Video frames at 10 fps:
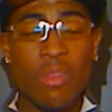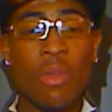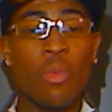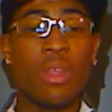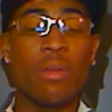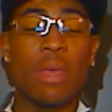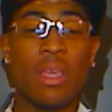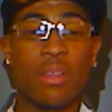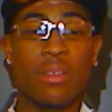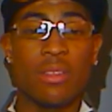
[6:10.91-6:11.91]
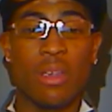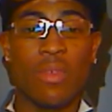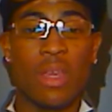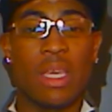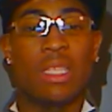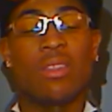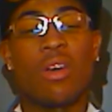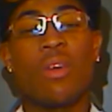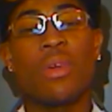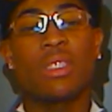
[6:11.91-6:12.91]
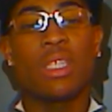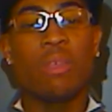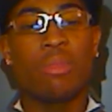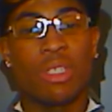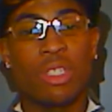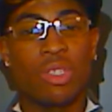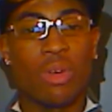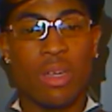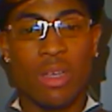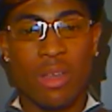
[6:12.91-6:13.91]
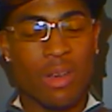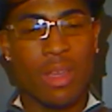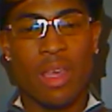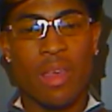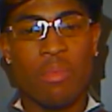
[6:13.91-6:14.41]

when they're making their surveys is always keep it short, okay?